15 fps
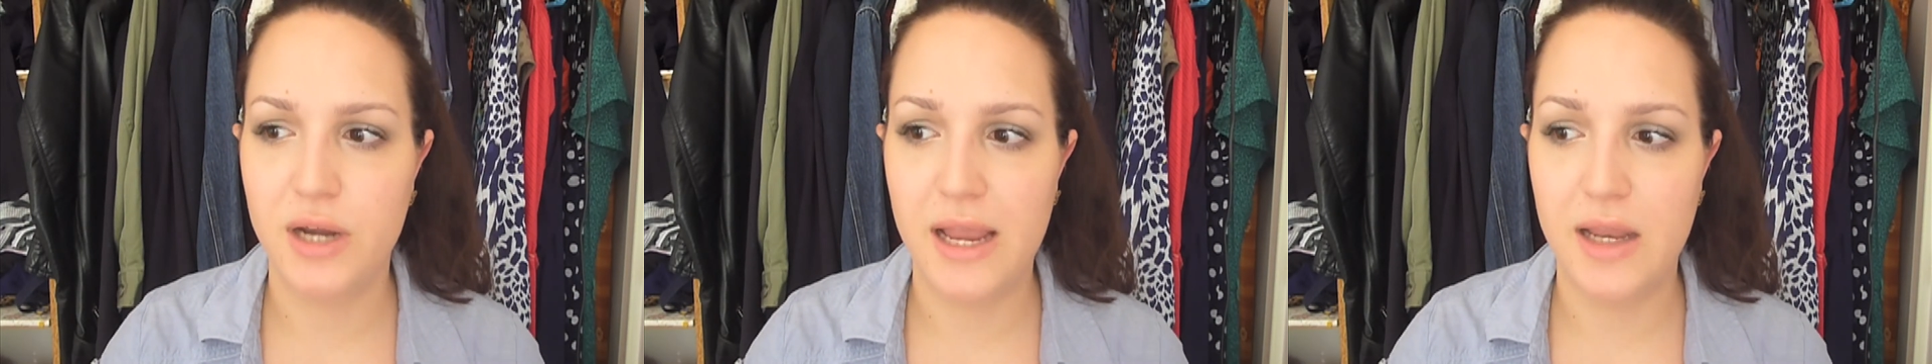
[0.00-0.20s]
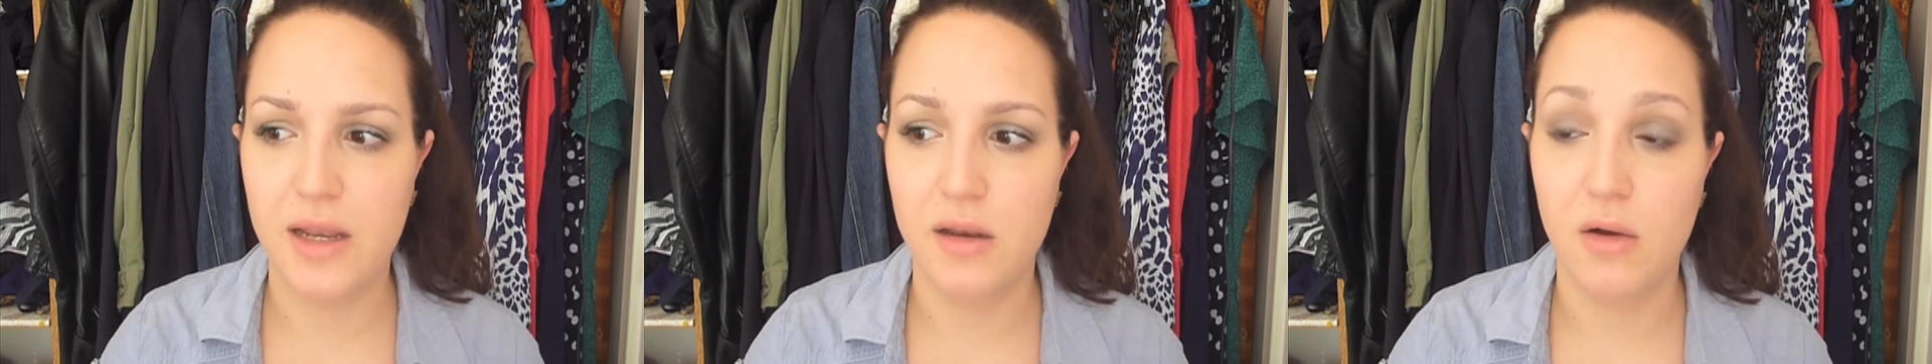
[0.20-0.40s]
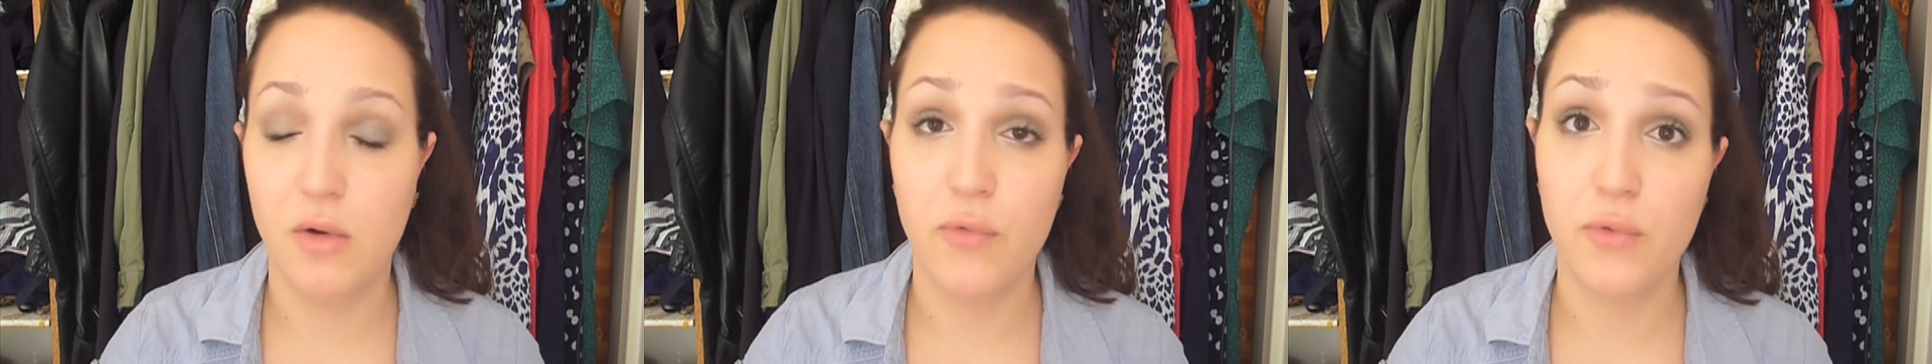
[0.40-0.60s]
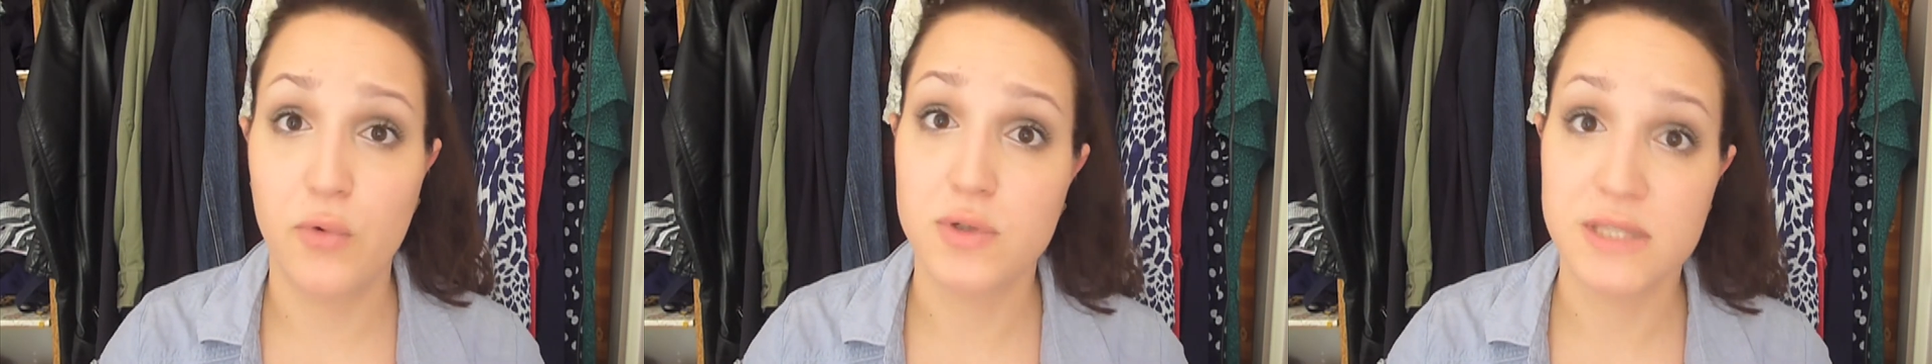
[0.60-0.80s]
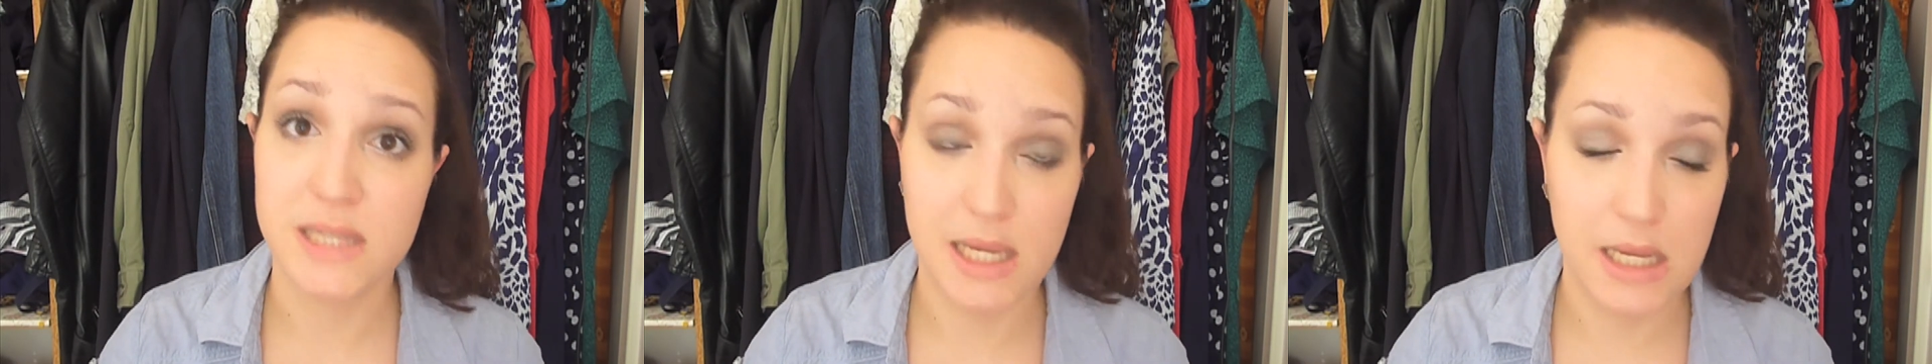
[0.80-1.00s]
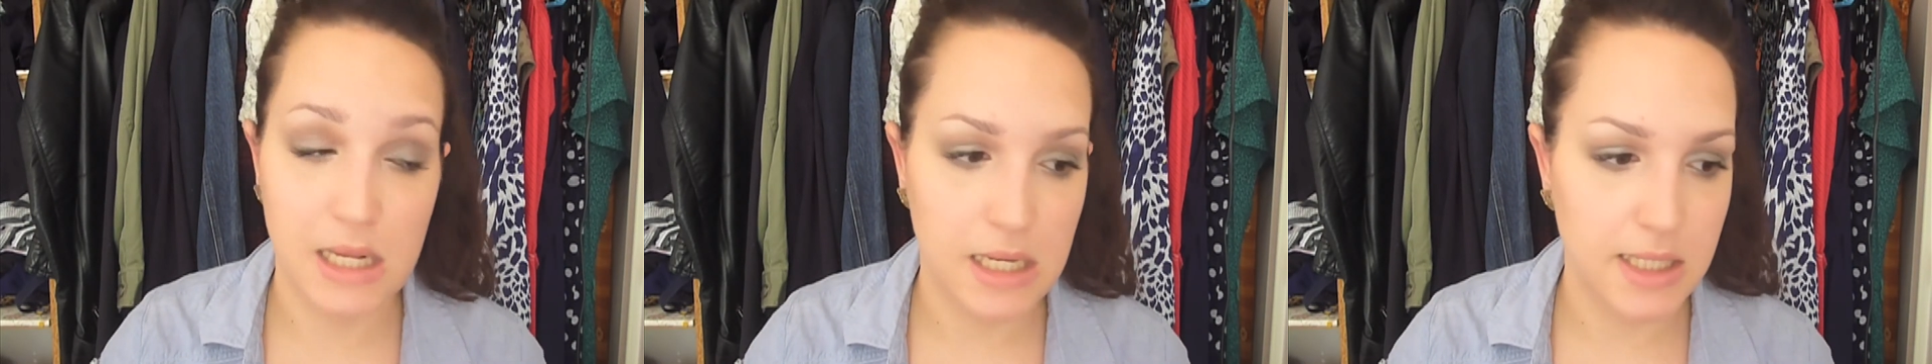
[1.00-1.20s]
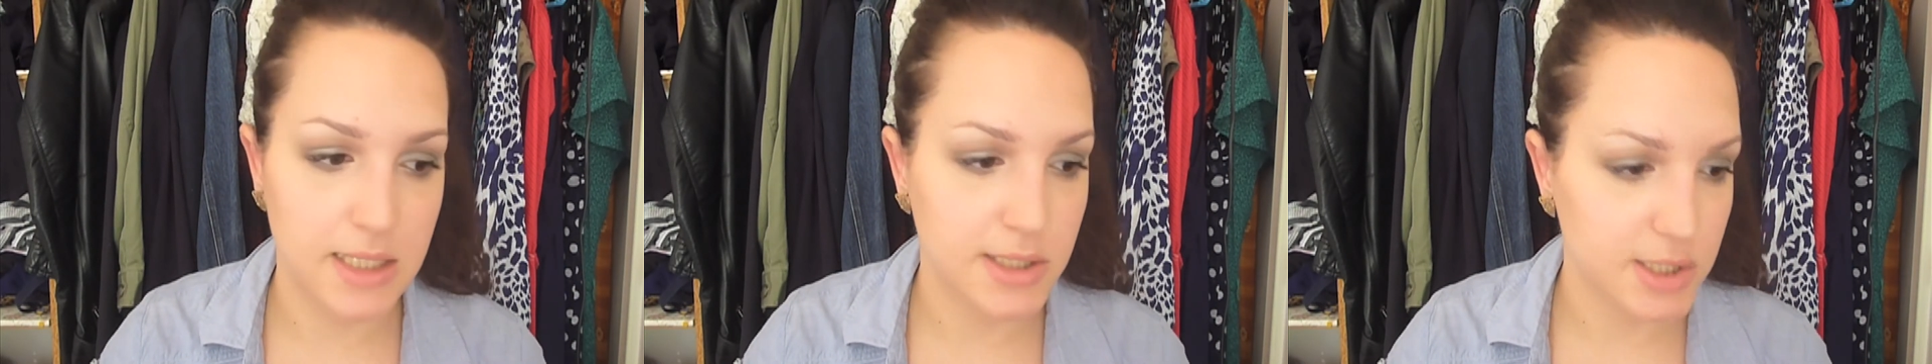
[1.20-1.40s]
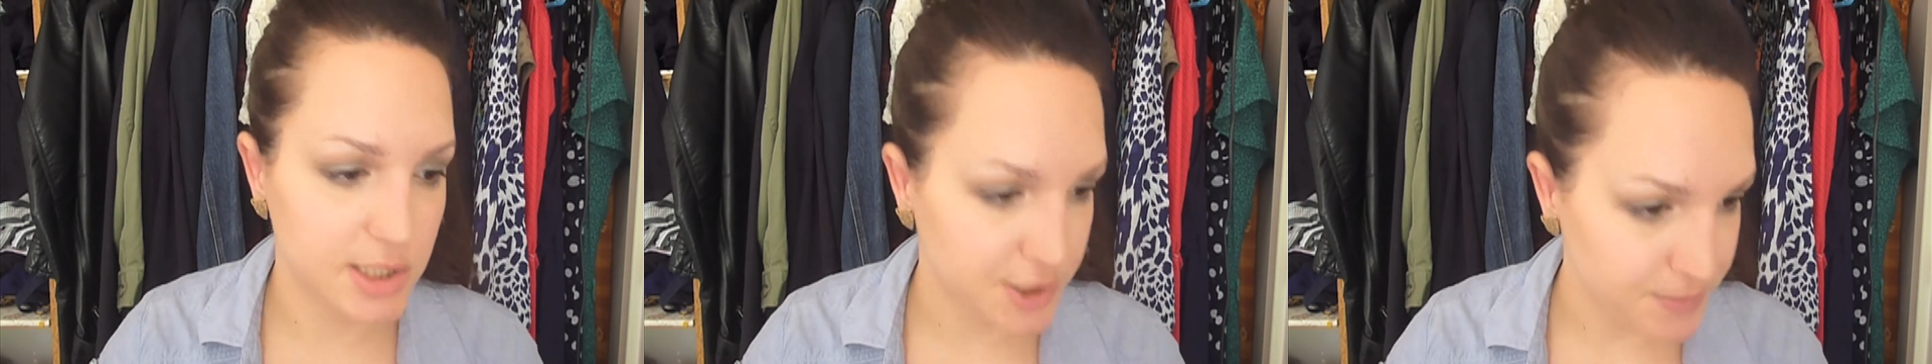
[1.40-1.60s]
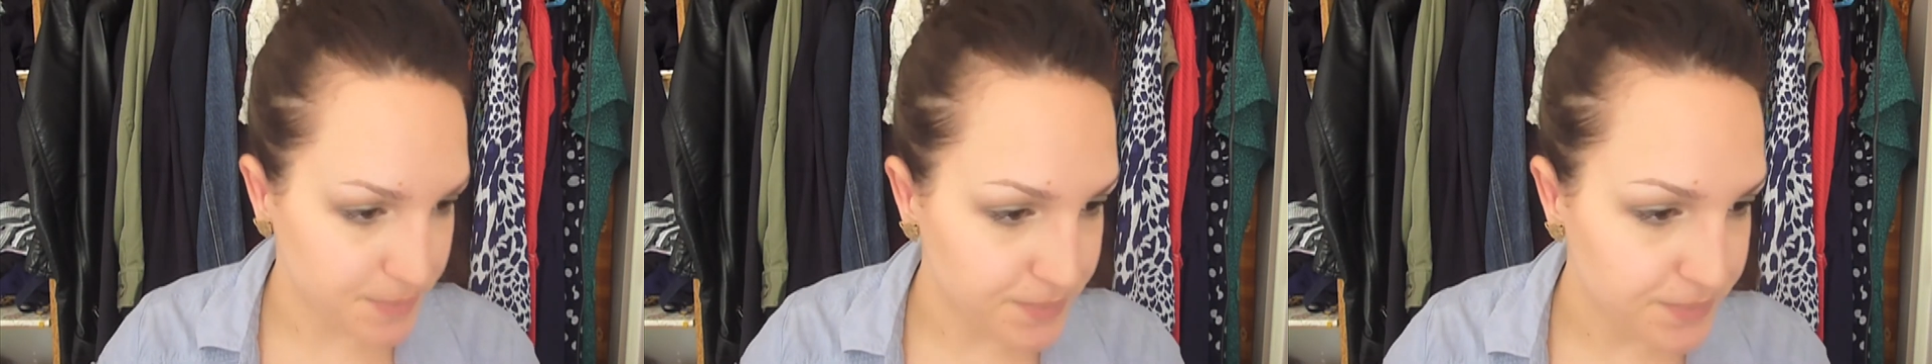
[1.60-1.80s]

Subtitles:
and of course English.